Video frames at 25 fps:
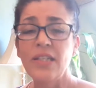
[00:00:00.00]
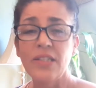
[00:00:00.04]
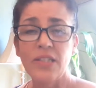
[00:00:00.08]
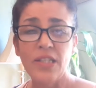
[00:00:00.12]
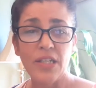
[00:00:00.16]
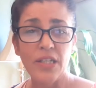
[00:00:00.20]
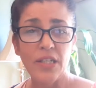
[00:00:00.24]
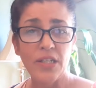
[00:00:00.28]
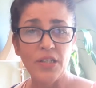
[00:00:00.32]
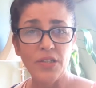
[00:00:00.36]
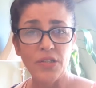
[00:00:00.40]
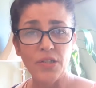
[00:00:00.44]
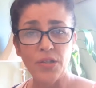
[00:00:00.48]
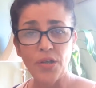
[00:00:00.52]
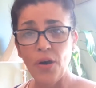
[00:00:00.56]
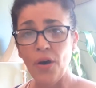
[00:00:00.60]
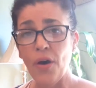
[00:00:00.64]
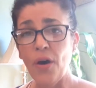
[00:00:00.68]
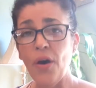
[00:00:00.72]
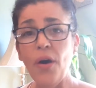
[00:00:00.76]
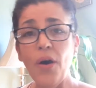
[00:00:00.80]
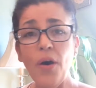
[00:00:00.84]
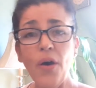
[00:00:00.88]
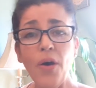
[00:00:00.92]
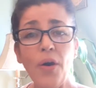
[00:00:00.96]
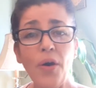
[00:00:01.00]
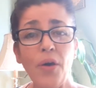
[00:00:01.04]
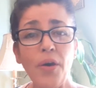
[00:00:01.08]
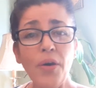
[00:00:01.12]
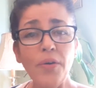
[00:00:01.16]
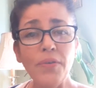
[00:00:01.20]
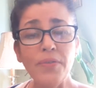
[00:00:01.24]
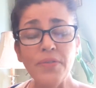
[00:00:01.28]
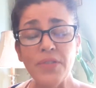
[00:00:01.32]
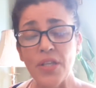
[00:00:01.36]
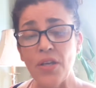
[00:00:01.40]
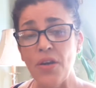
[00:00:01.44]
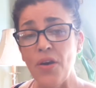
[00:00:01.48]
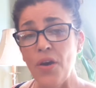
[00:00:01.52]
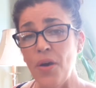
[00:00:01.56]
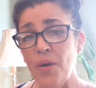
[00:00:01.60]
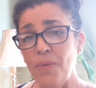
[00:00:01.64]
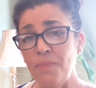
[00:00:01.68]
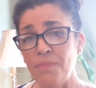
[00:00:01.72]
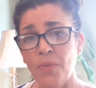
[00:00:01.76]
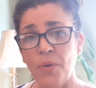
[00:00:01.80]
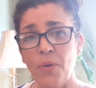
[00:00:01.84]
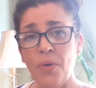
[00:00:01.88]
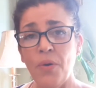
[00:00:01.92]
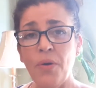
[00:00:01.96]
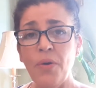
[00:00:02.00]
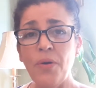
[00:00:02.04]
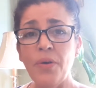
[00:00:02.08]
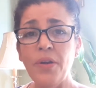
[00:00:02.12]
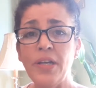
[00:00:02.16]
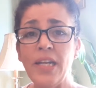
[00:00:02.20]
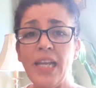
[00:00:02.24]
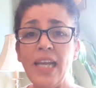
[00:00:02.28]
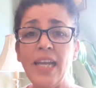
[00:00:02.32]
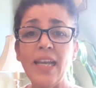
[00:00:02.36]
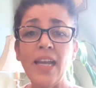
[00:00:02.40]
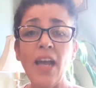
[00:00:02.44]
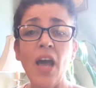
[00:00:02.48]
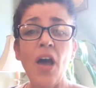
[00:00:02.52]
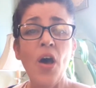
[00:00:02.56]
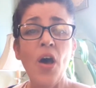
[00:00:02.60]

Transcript: dissolves all mourning.